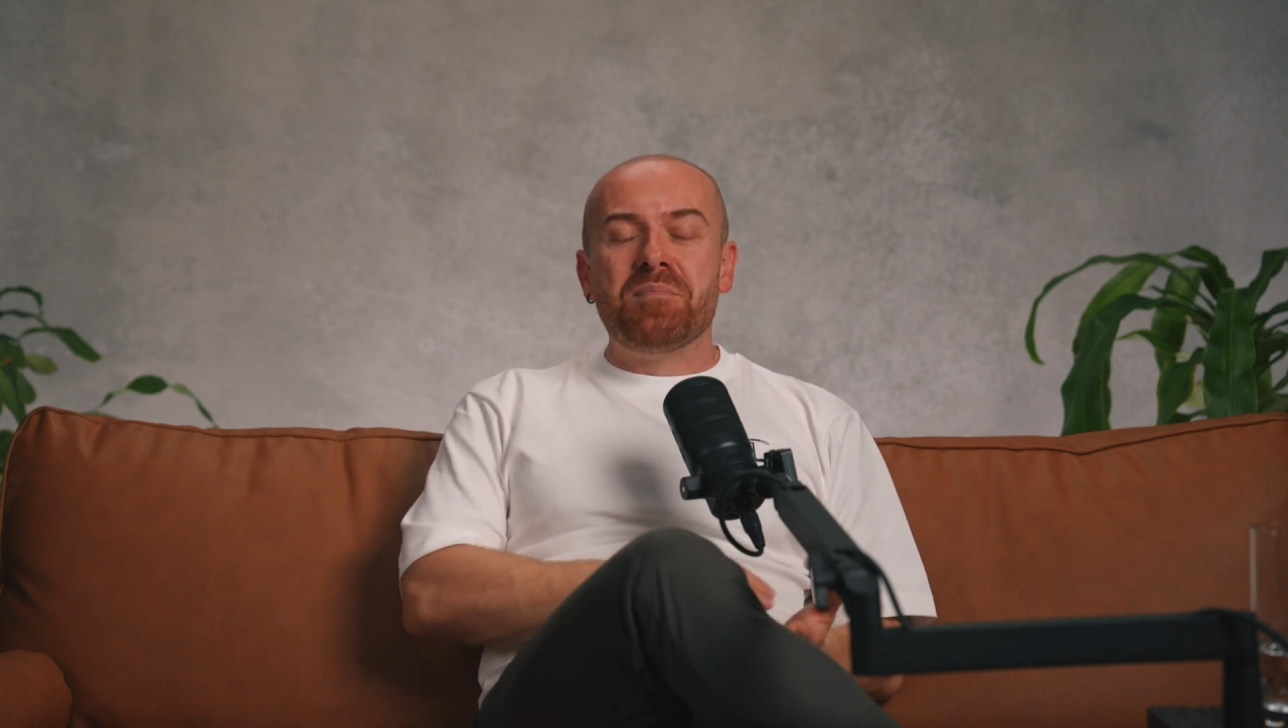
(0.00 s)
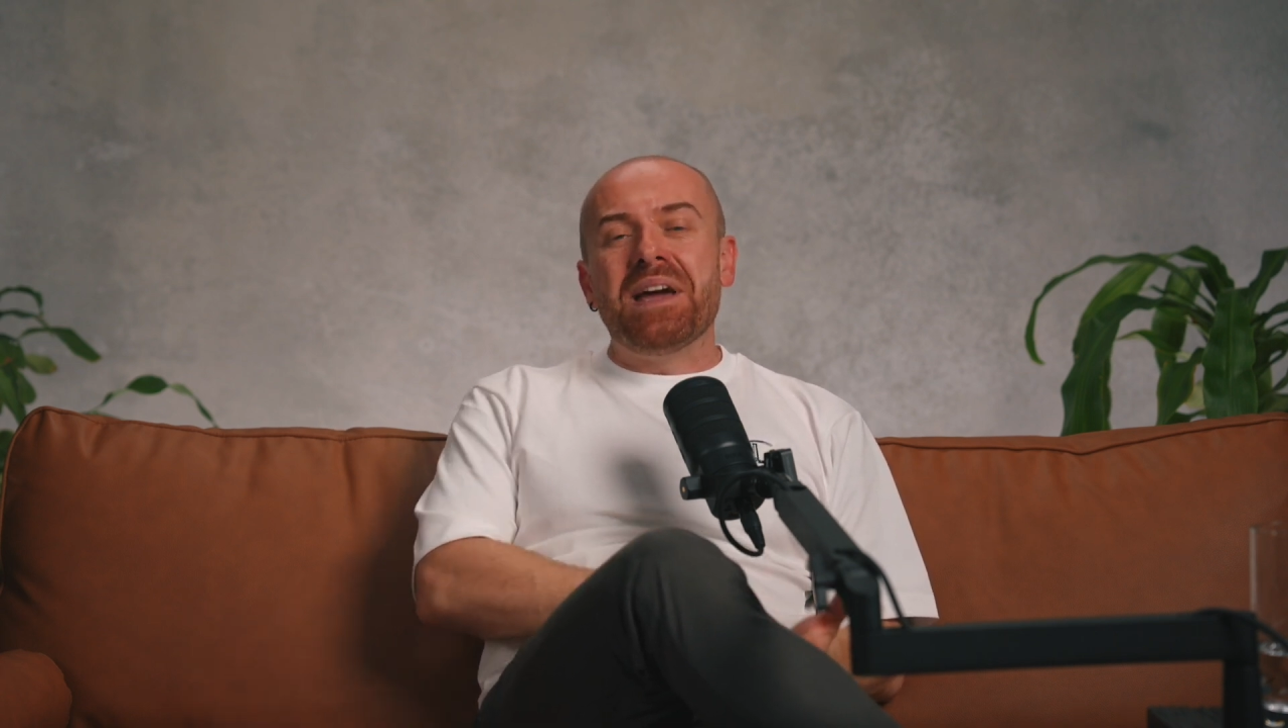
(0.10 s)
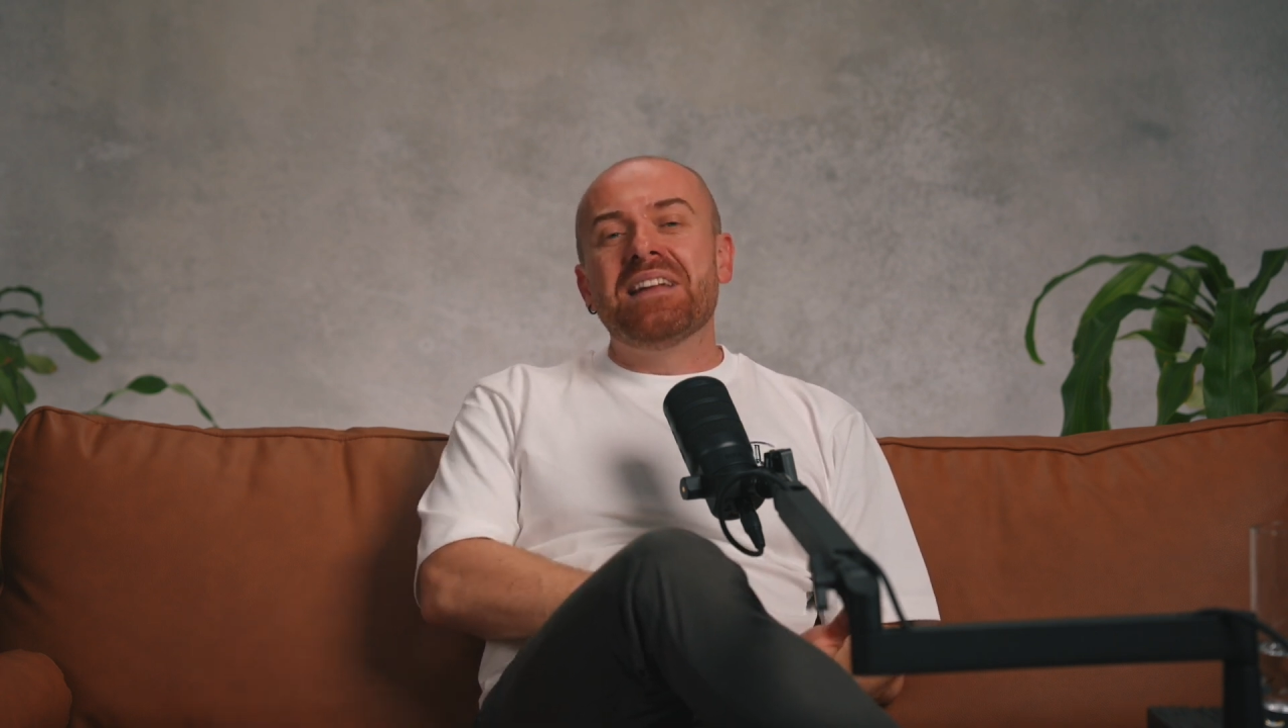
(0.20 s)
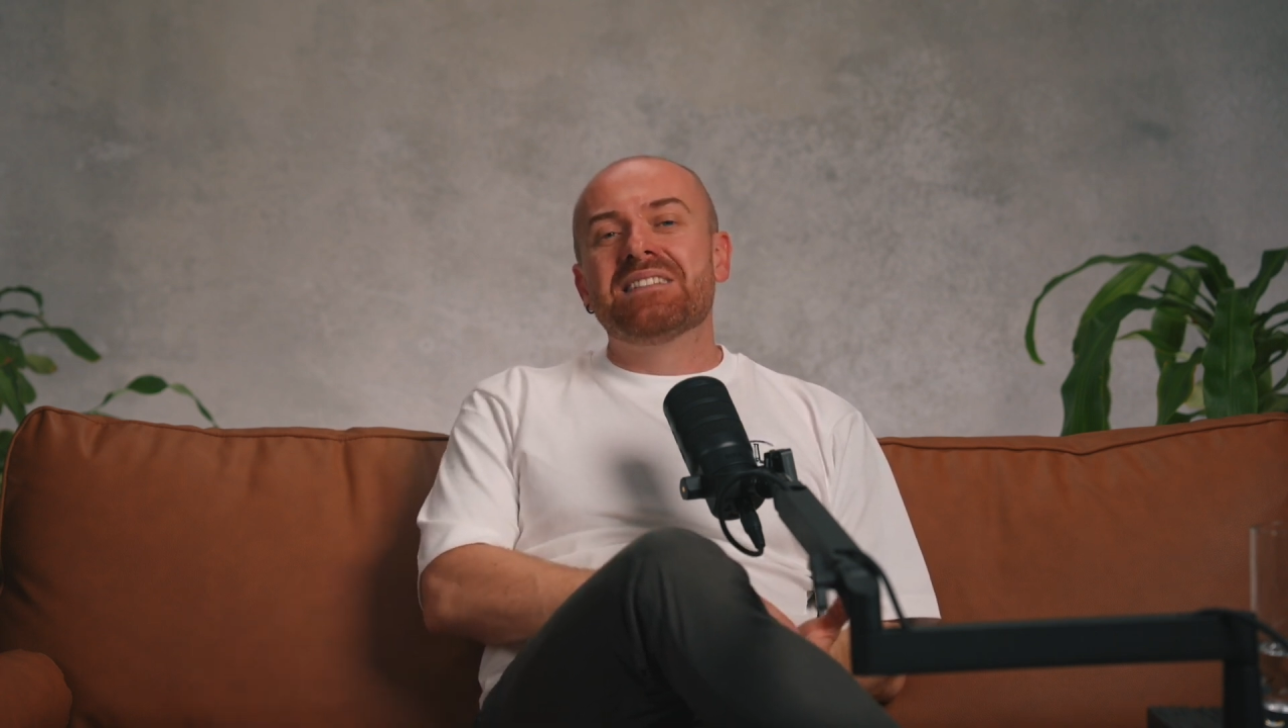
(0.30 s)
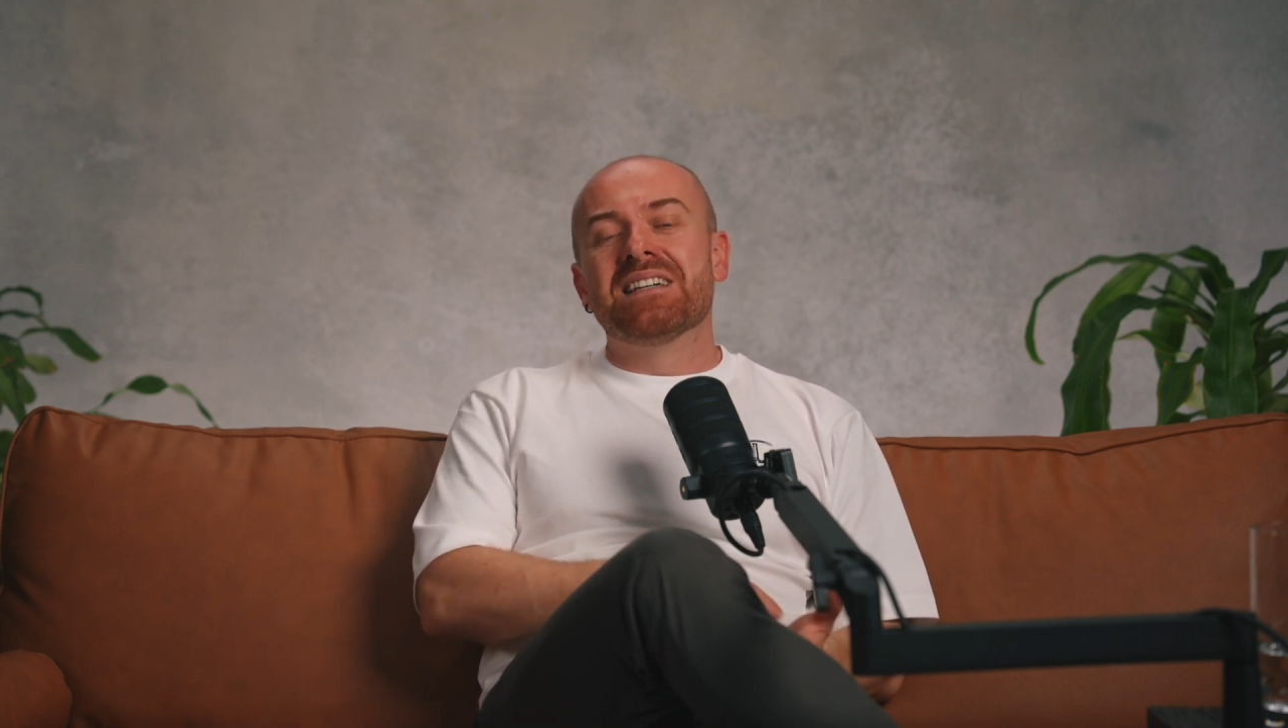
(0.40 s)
paint